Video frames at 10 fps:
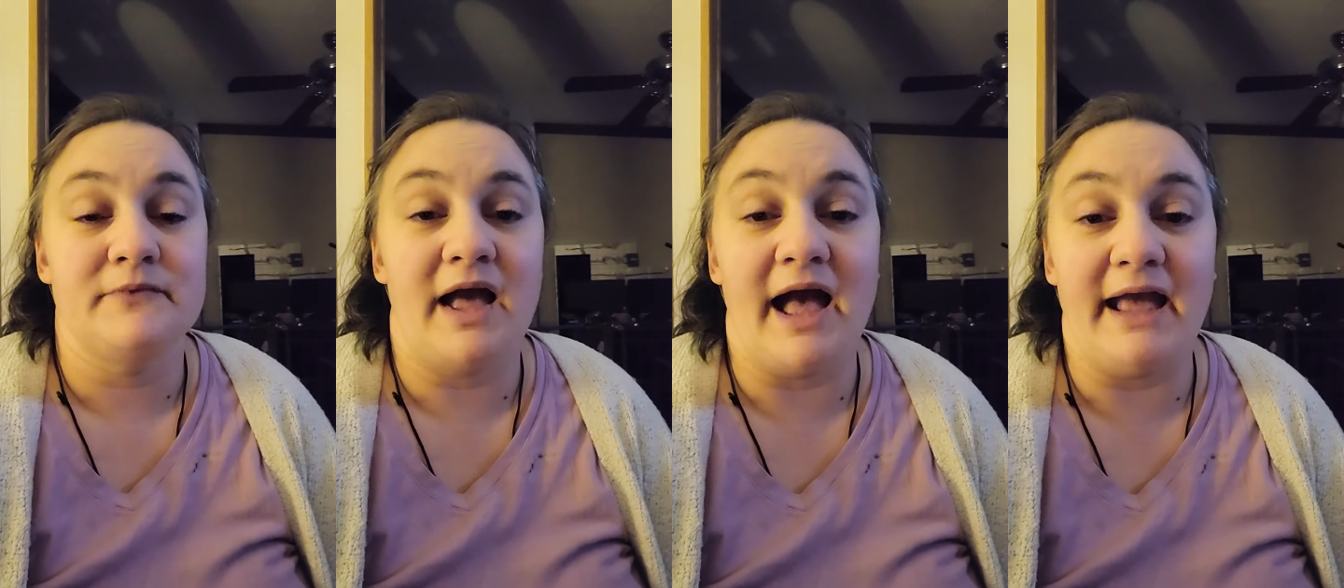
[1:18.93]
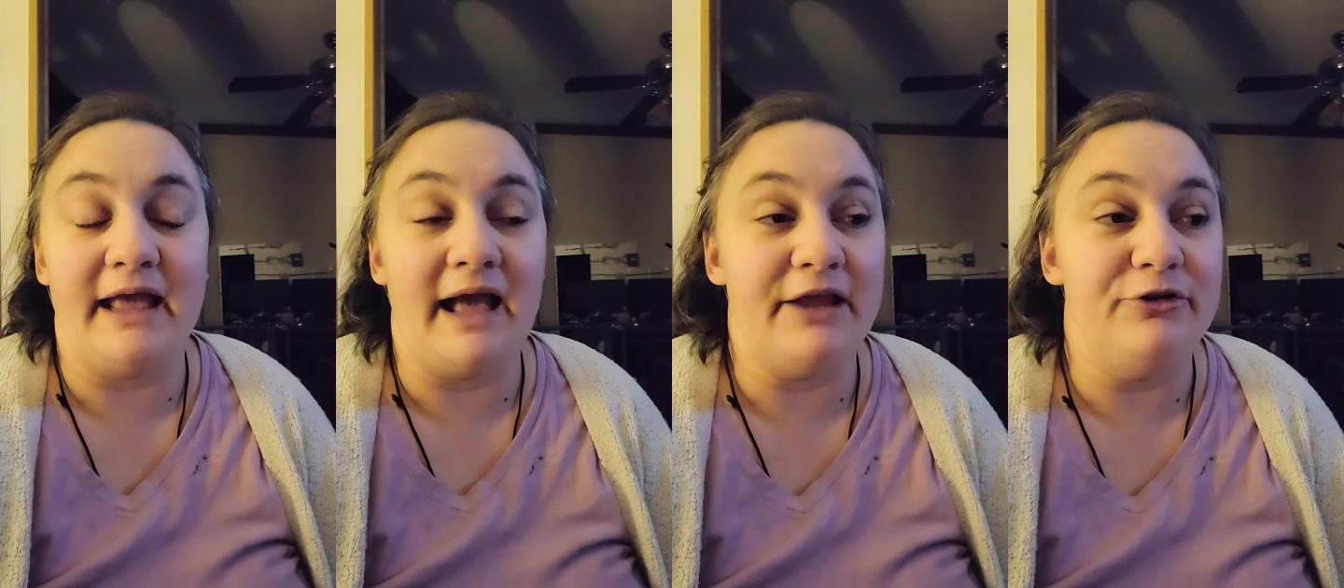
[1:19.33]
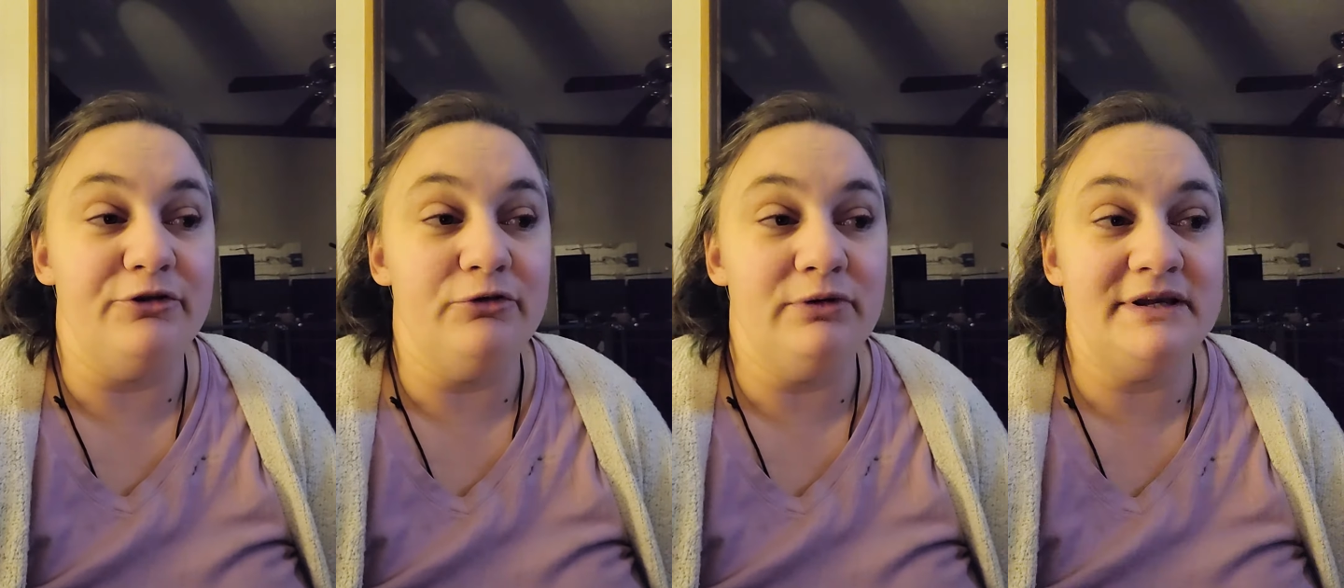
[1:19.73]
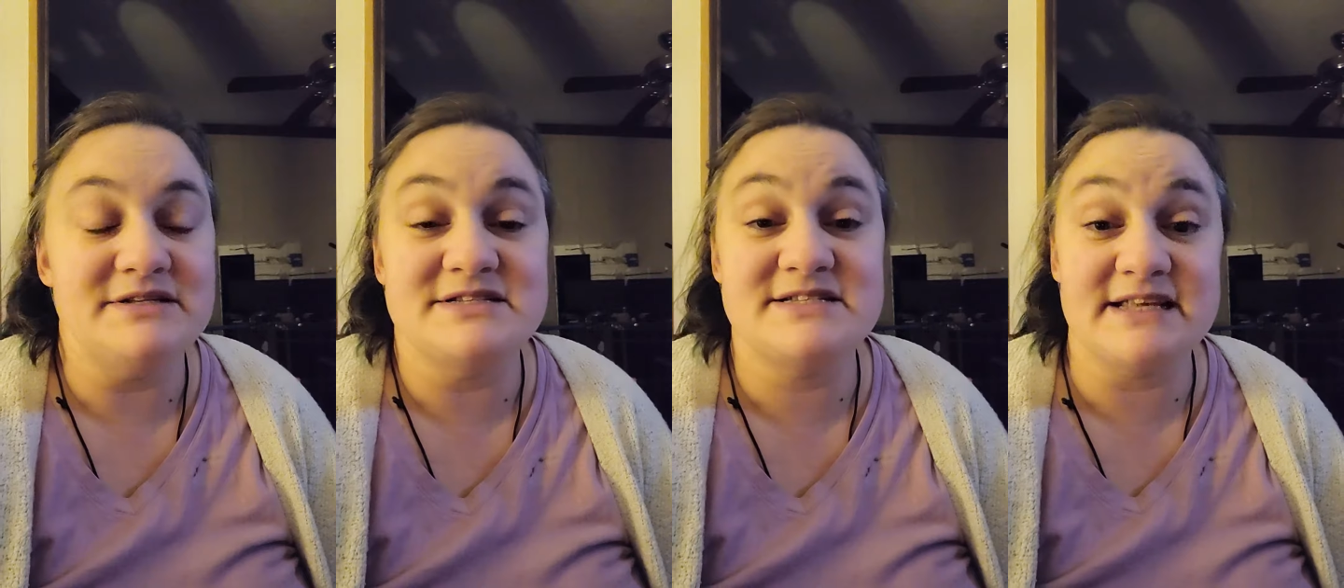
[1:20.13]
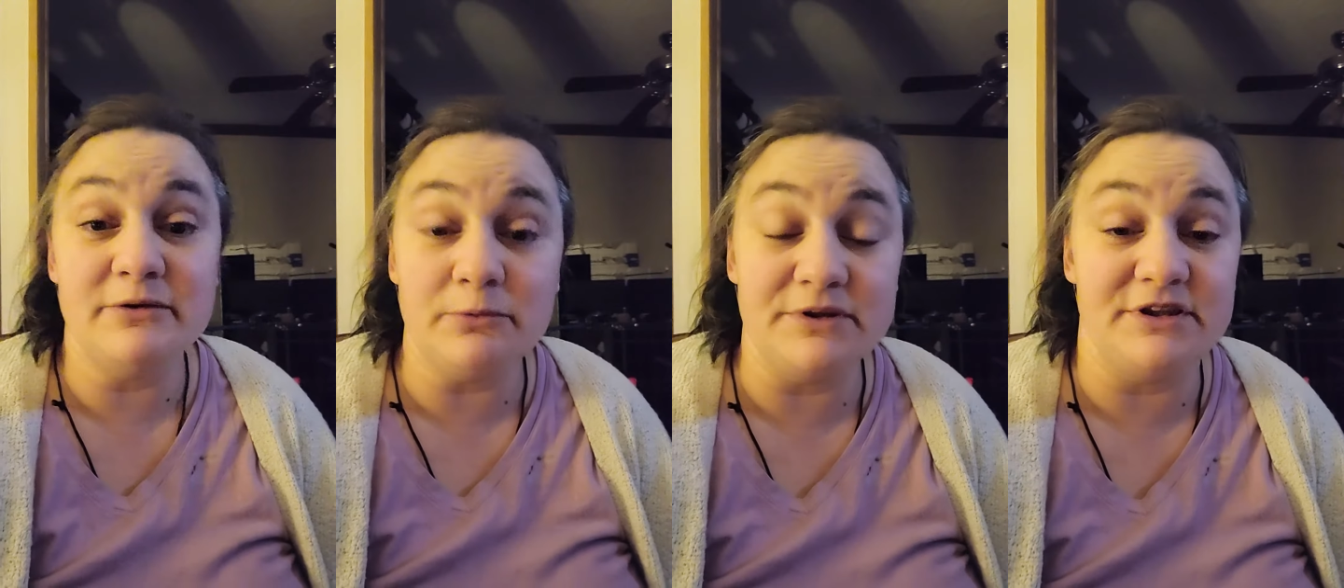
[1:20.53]
I do
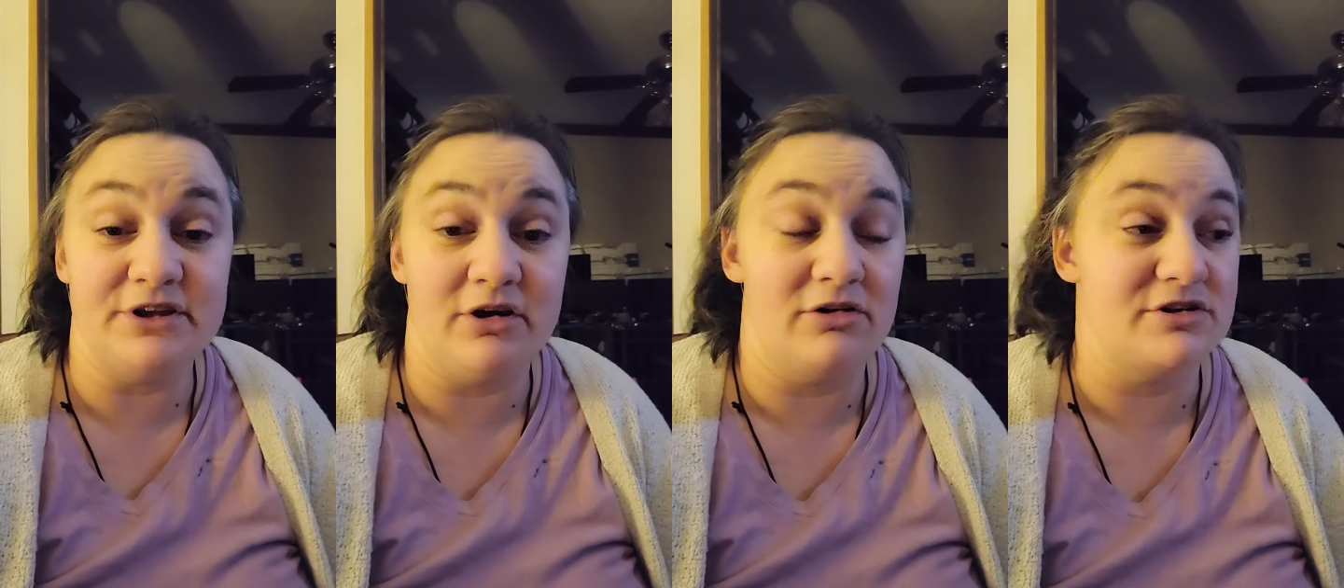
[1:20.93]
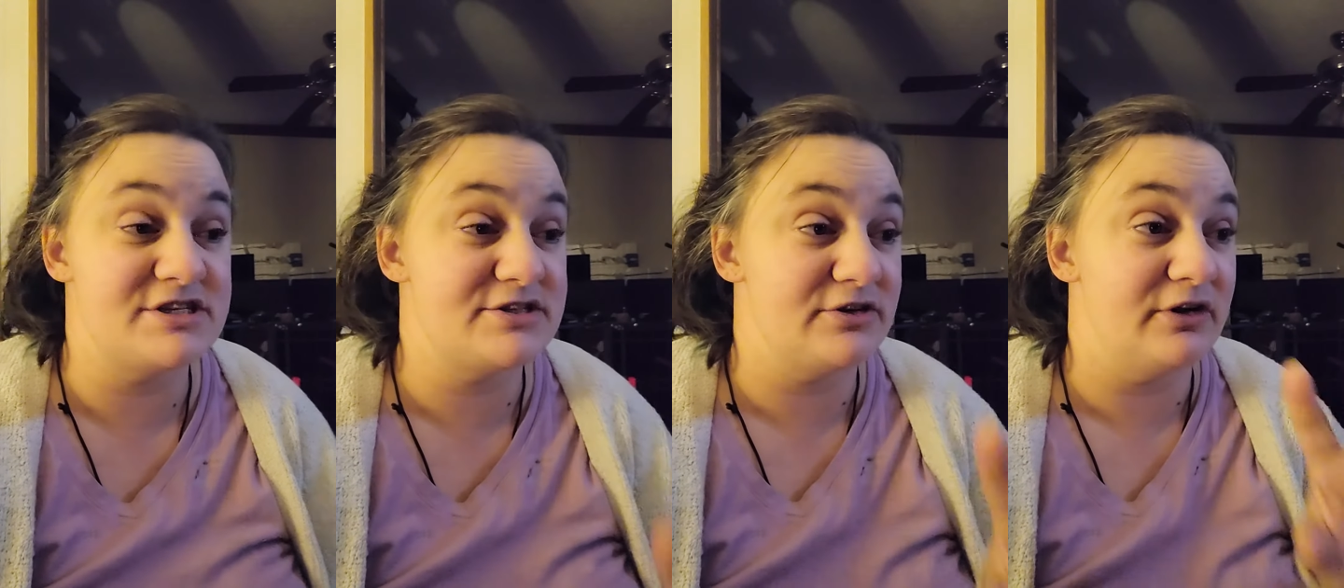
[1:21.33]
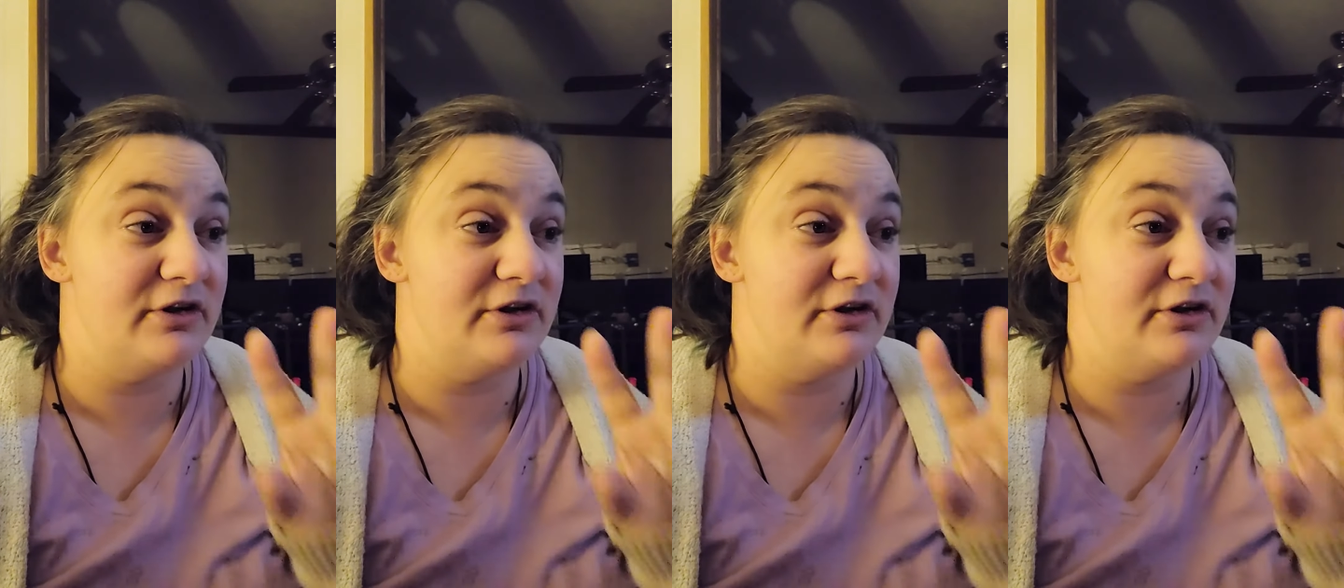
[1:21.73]
consent with the dogs